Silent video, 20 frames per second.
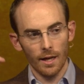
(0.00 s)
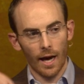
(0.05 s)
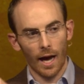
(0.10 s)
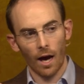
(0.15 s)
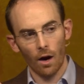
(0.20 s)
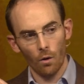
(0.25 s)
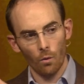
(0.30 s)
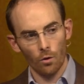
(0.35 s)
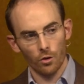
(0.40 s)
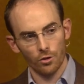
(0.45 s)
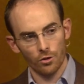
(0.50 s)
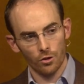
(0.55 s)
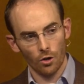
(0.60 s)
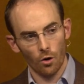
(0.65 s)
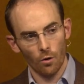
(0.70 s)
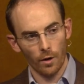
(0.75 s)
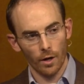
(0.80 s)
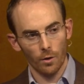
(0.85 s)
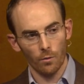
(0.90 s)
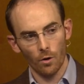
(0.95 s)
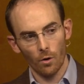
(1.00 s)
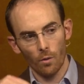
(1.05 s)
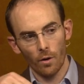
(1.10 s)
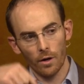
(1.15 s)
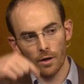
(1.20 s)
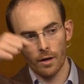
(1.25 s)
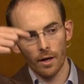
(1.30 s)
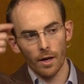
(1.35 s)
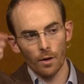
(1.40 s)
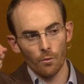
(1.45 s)
how we're sowing will
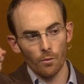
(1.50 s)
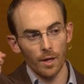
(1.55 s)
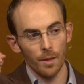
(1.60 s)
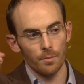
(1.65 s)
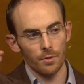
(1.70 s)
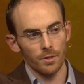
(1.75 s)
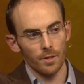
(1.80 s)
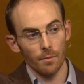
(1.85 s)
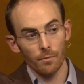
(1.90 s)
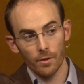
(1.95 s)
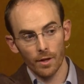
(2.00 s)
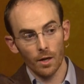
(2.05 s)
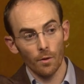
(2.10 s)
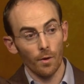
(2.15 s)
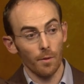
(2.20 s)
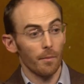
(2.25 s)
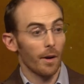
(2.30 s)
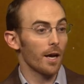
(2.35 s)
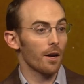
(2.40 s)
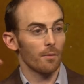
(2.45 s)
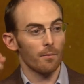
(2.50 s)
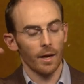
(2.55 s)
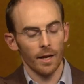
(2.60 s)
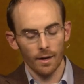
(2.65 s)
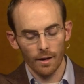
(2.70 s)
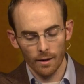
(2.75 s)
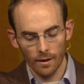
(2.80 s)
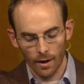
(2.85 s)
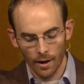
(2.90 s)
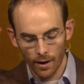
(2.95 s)
one day reap something we may or may
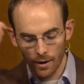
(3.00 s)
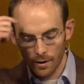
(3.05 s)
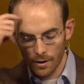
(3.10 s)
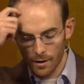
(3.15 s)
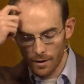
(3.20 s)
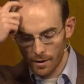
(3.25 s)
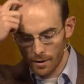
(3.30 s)
not like,